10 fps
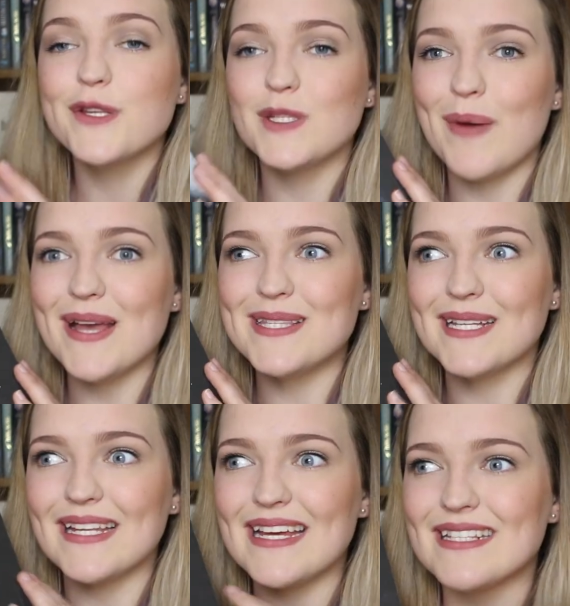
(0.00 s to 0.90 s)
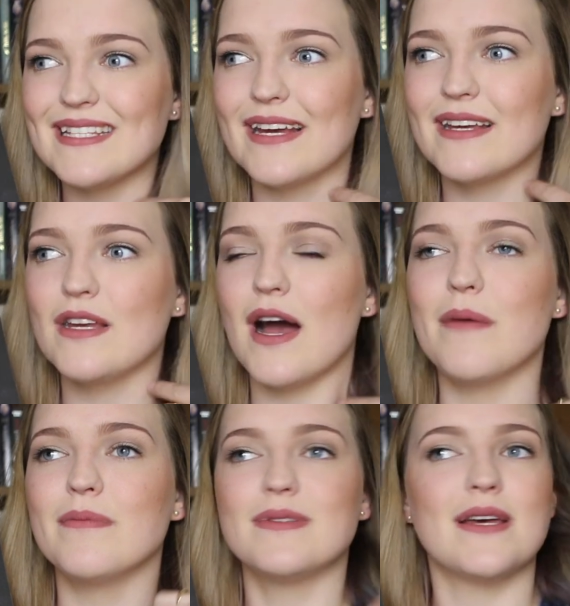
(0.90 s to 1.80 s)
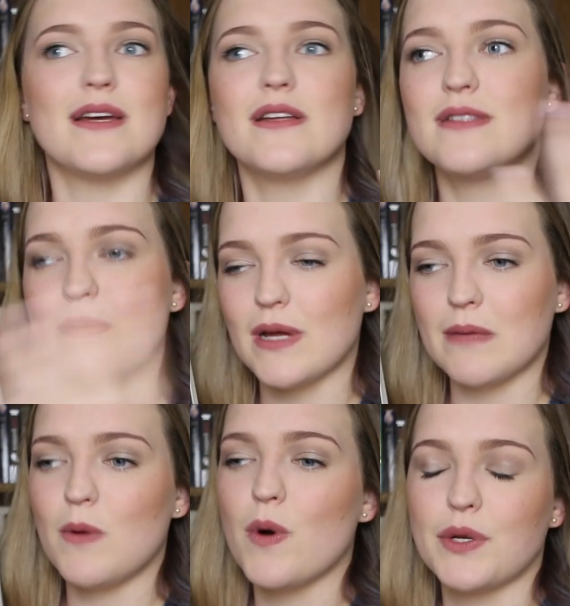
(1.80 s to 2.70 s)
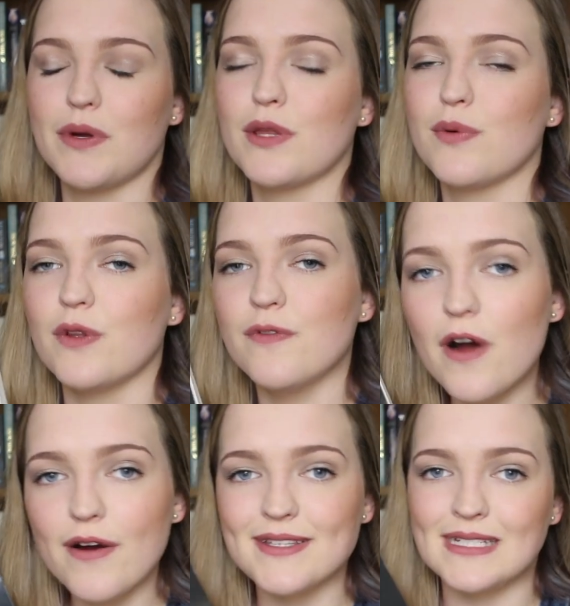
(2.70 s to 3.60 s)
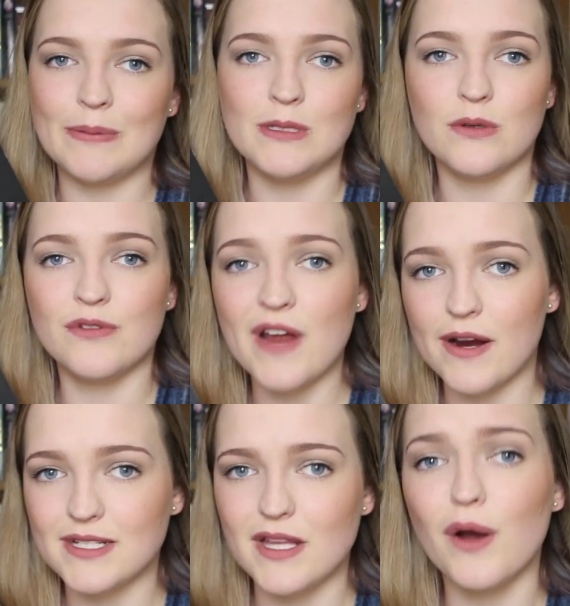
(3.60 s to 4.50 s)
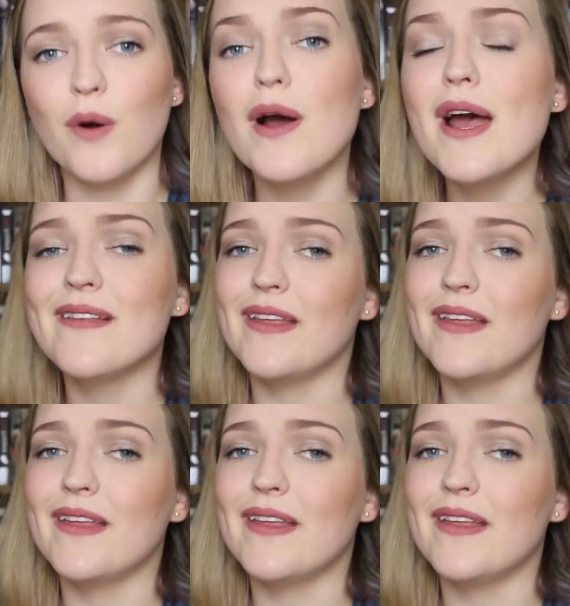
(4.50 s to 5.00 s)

So basically it's like, say someone can be wandering through the forest, step into a fairy circle,